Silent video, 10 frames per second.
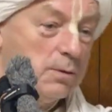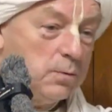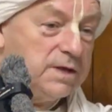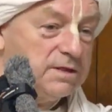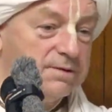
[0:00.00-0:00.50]

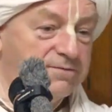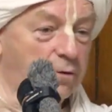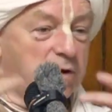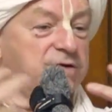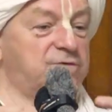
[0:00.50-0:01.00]
With the
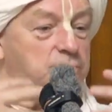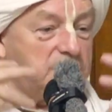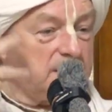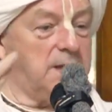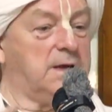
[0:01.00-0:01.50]
voice,
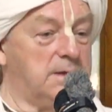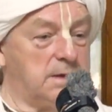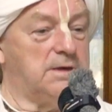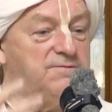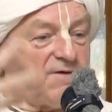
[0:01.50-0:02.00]
we
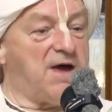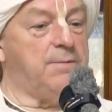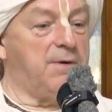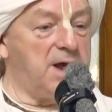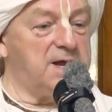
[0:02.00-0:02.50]

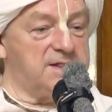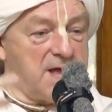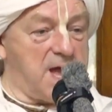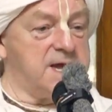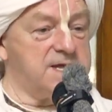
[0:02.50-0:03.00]
vibrate
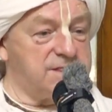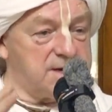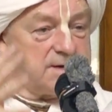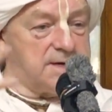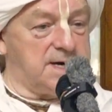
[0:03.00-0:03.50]
the
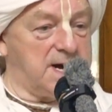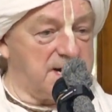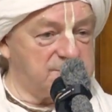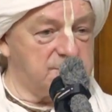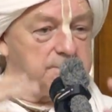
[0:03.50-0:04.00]
ether and it
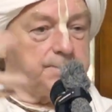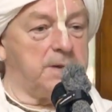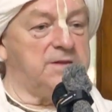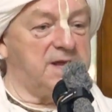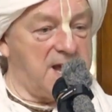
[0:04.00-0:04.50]
acts
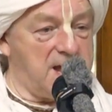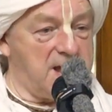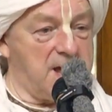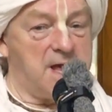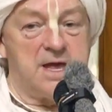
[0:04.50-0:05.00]
upon the
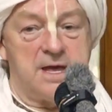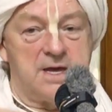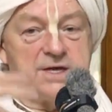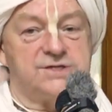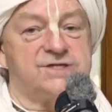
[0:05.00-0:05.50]
air,
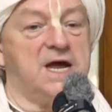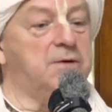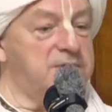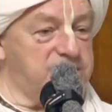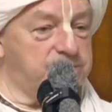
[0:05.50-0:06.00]
and
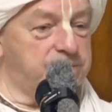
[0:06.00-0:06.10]
sound is